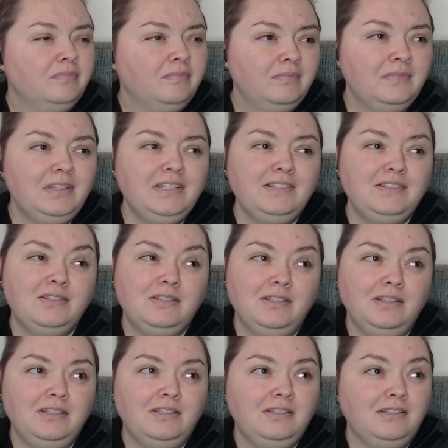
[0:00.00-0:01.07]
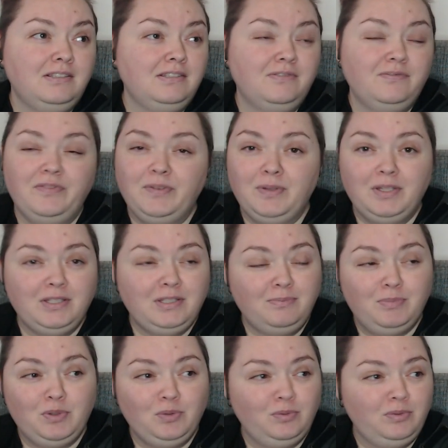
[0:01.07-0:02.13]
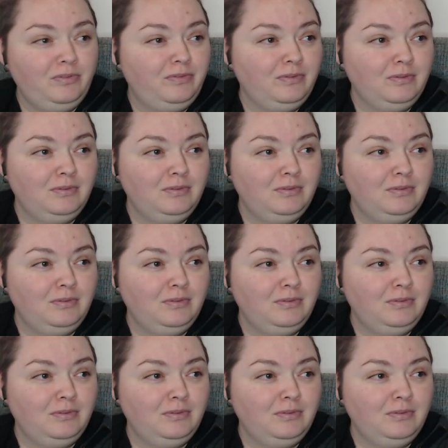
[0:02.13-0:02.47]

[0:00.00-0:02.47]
This thing is beautiful.